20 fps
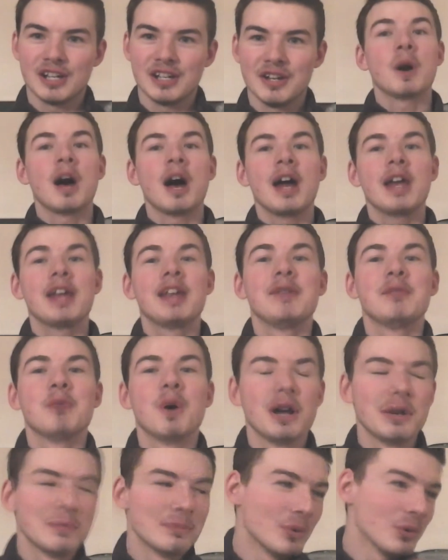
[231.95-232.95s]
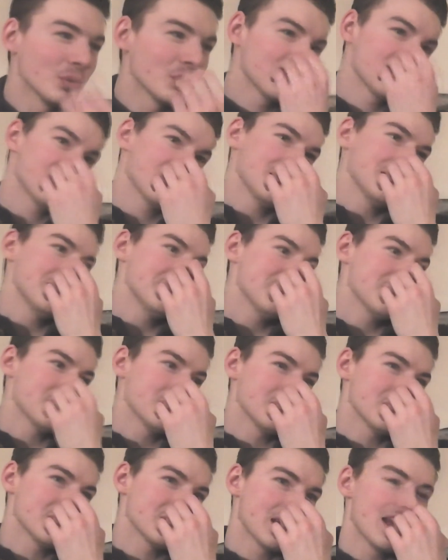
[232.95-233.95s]
I won most of the time, I
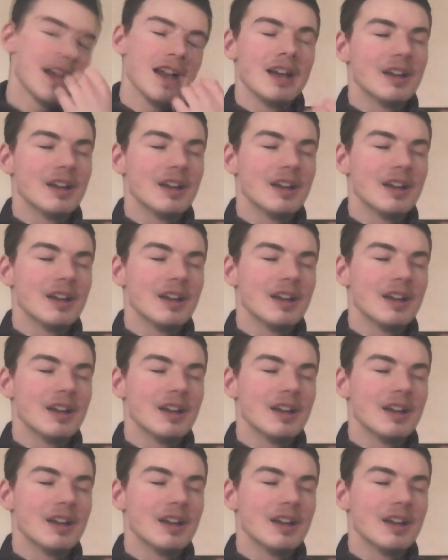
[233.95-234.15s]
gotta say.